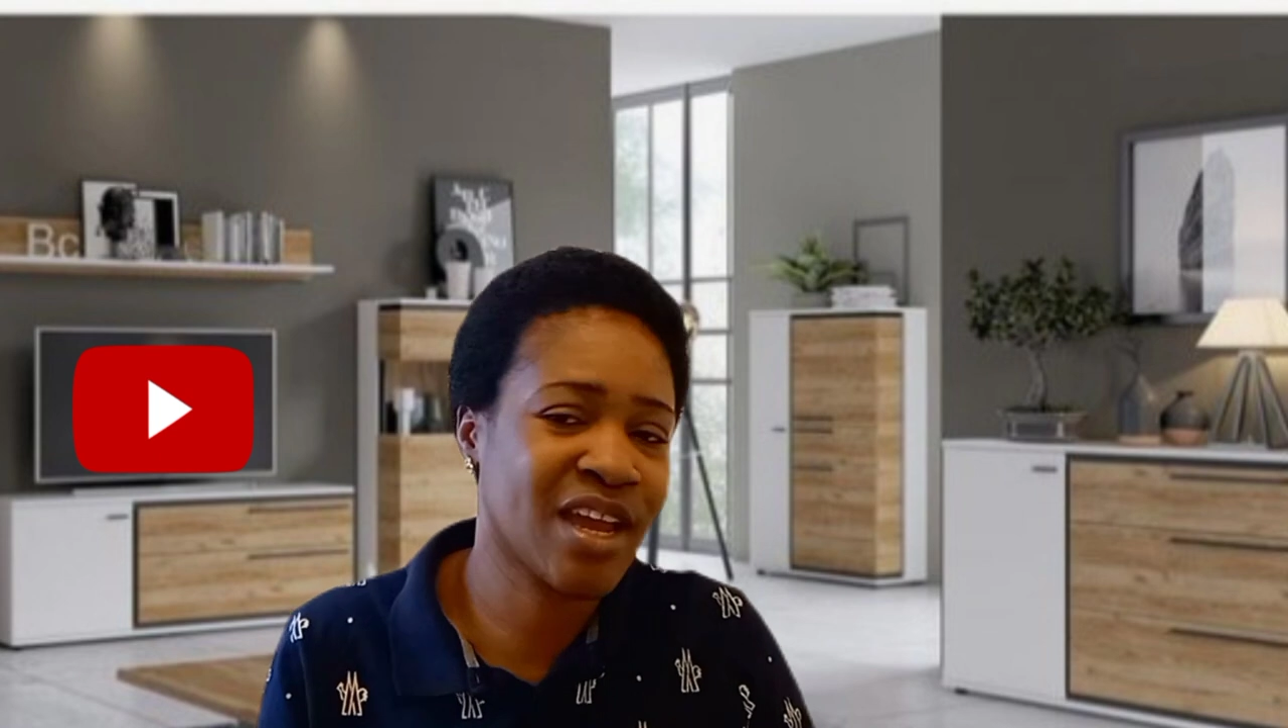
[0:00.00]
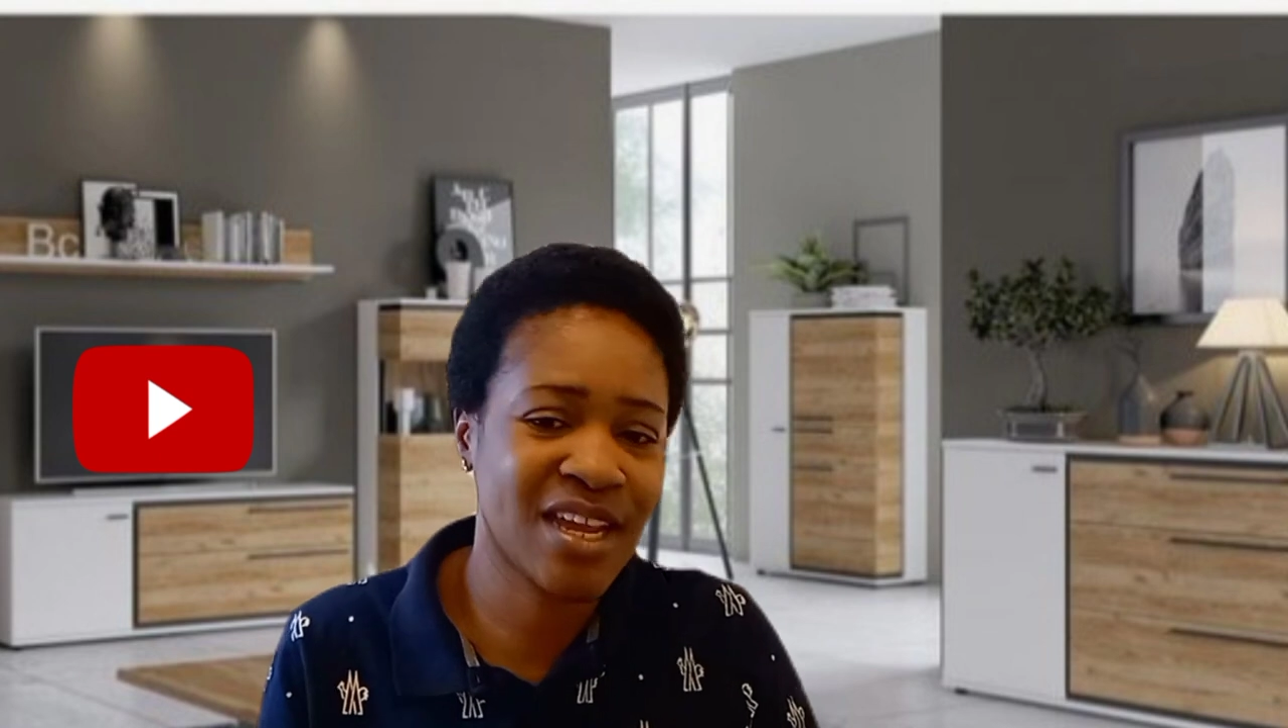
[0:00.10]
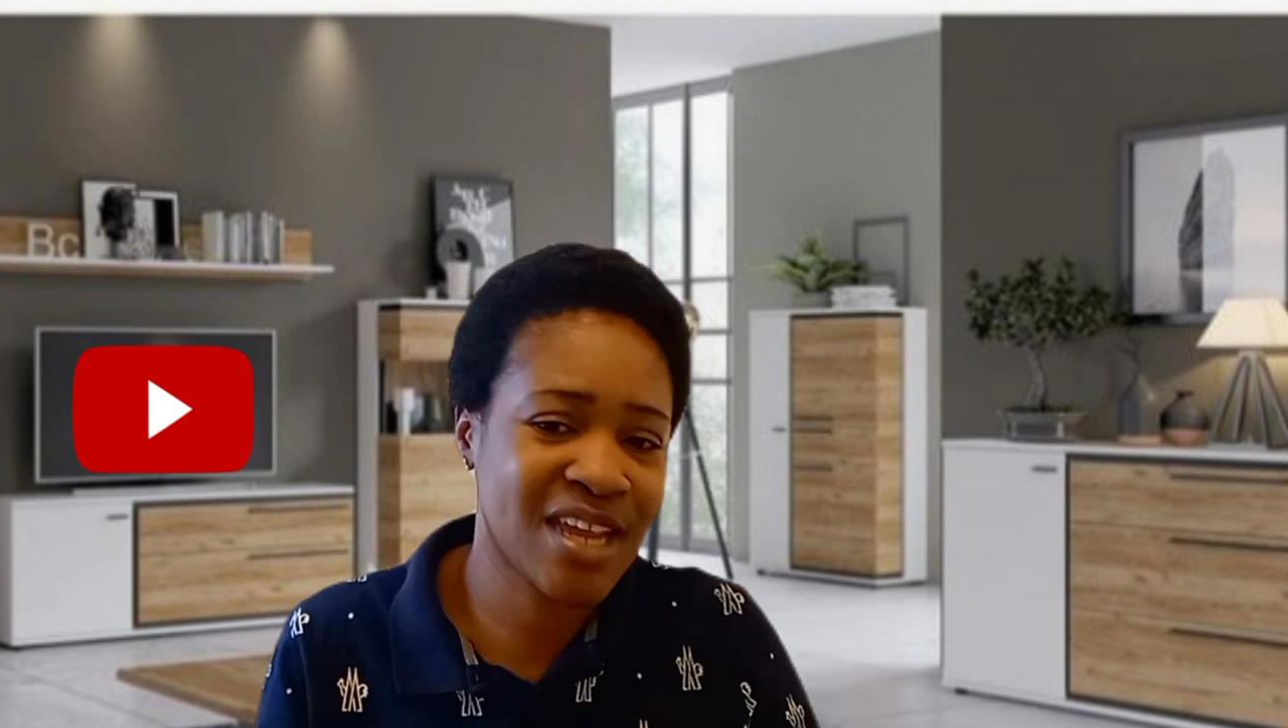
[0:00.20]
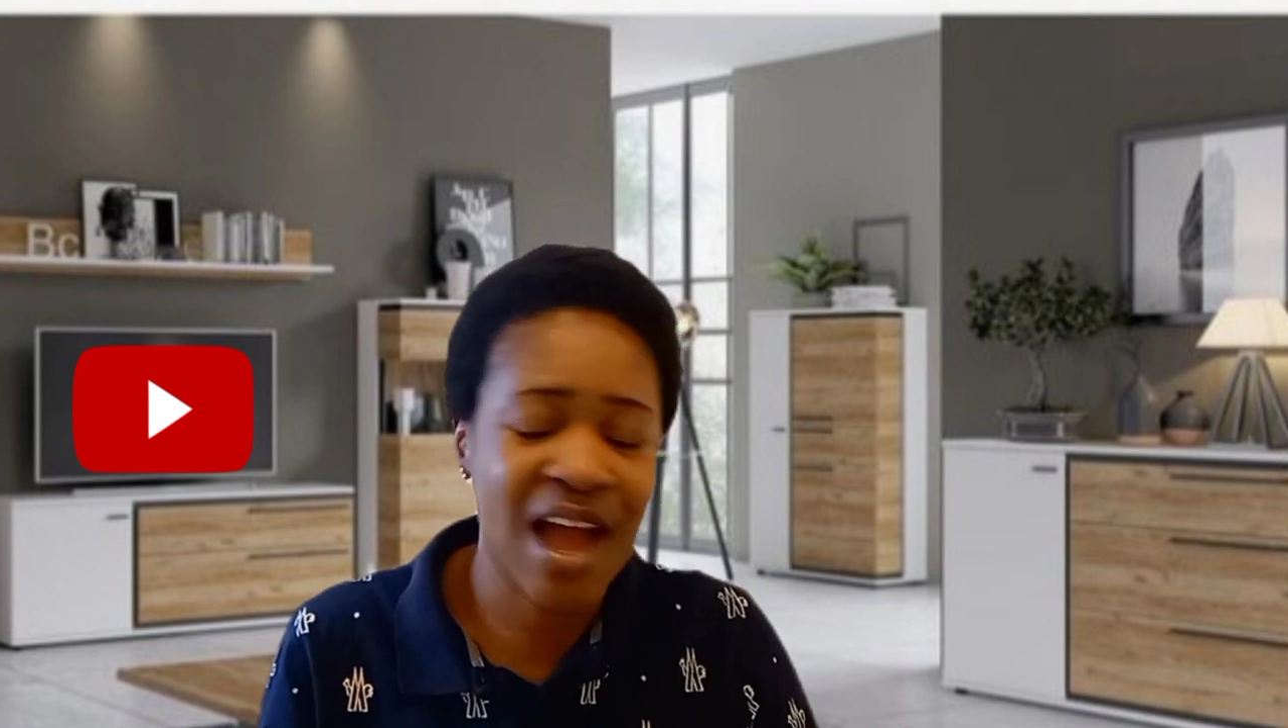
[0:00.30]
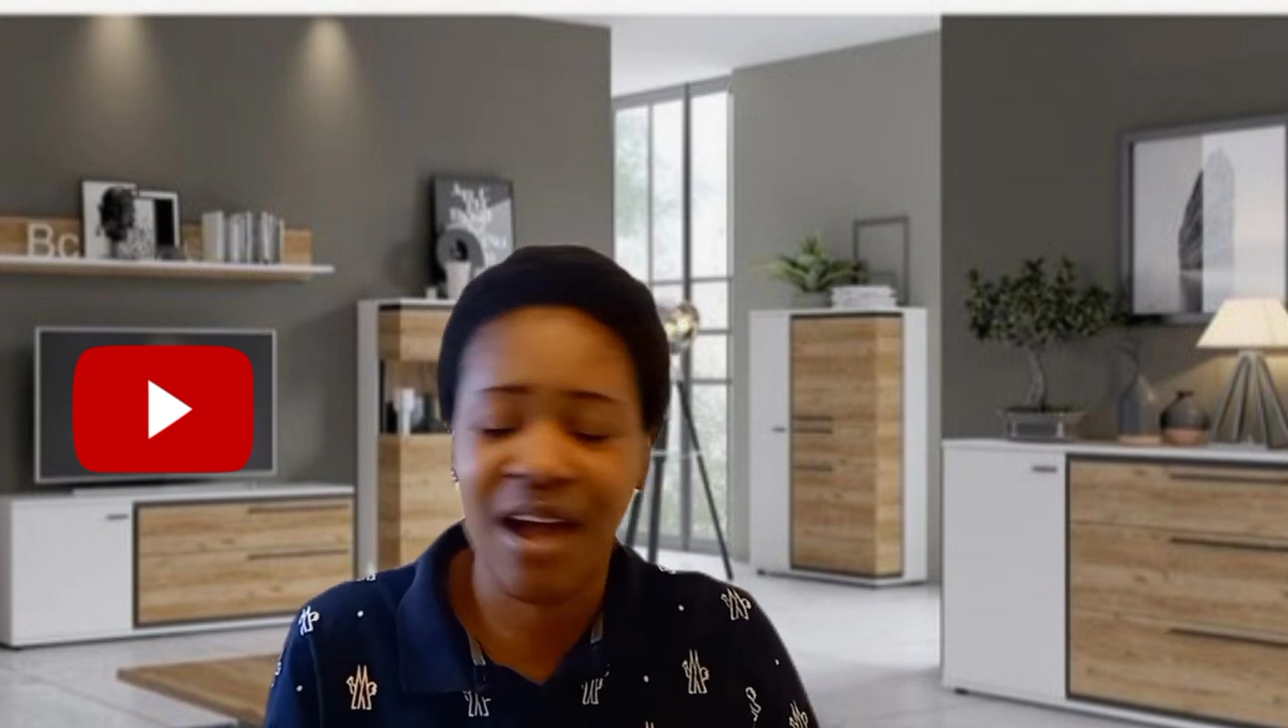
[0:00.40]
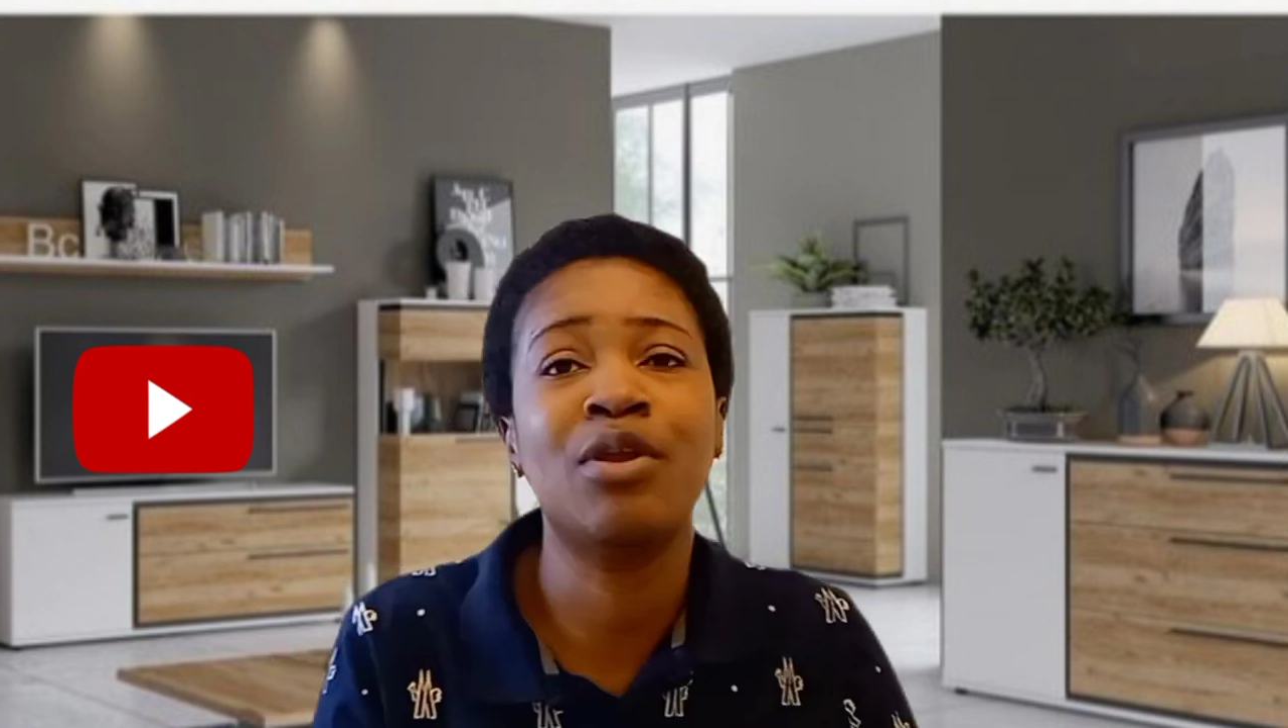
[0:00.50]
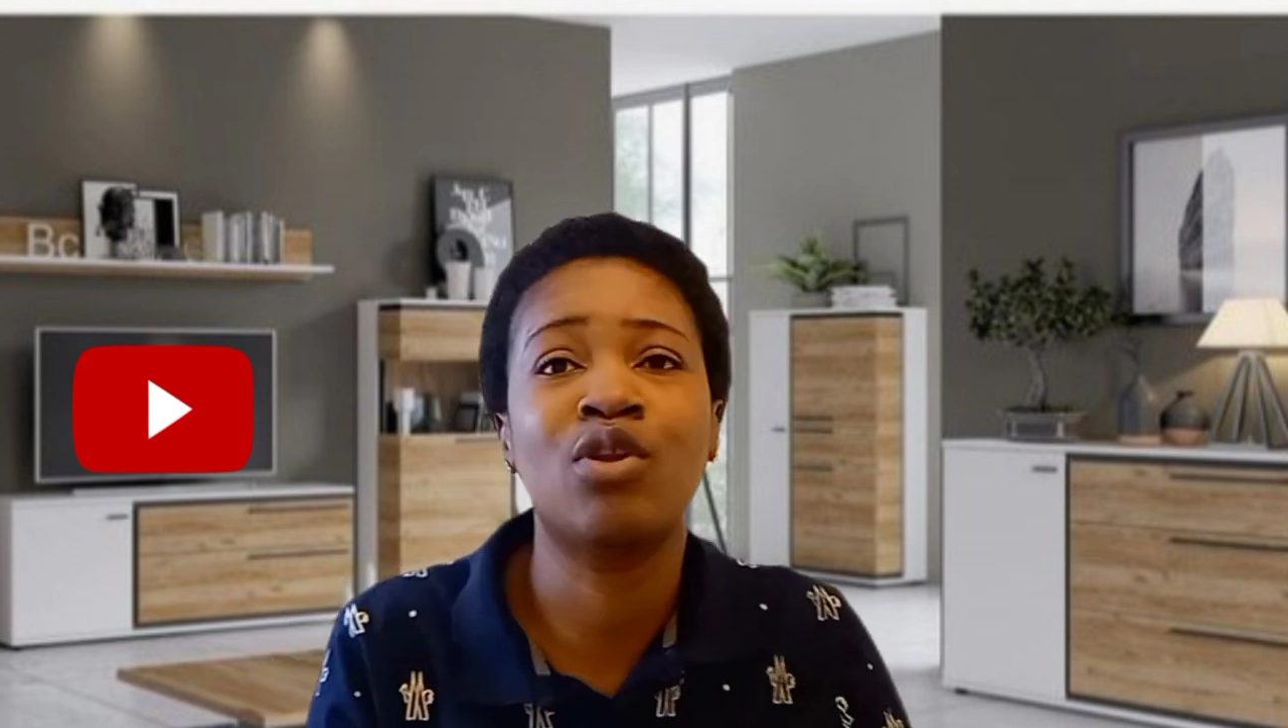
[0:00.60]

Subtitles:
Yeah. Let me